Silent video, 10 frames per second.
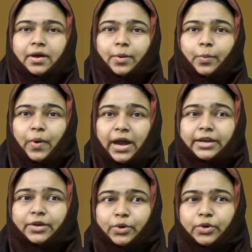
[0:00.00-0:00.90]
Why
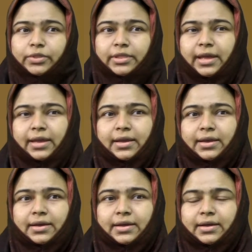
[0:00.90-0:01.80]
do you think
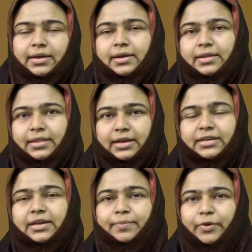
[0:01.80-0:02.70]
that
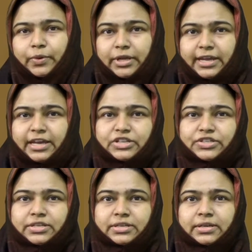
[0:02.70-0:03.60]

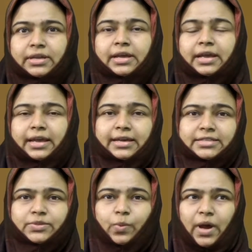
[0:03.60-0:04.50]
communication
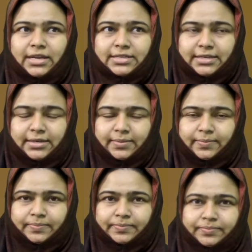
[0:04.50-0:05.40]
is vital?
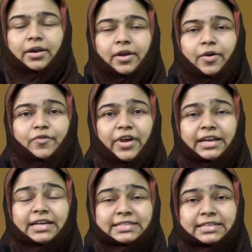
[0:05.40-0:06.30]
Where
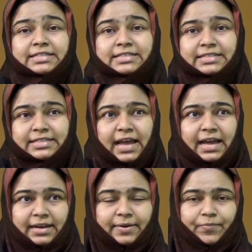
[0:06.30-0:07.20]
does it
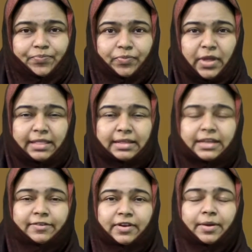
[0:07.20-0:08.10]
stand in the
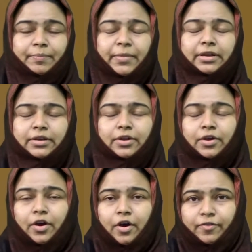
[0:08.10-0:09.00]
development
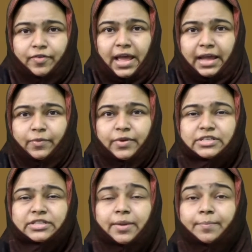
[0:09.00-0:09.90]
of
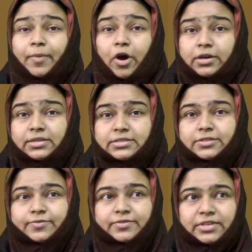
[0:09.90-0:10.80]
language? The importance
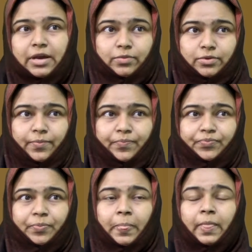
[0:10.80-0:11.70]
of sound.
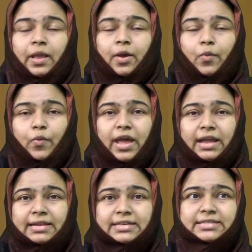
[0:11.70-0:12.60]
Where
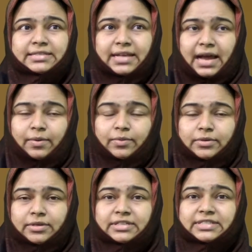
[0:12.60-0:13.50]
does
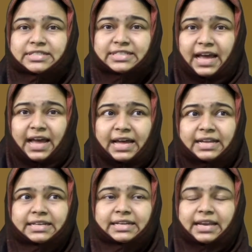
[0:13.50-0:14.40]
sound
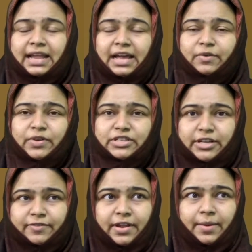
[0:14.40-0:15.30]
stand in language
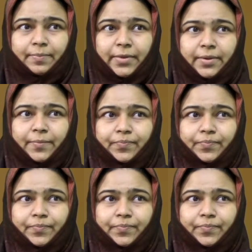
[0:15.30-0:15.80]
development?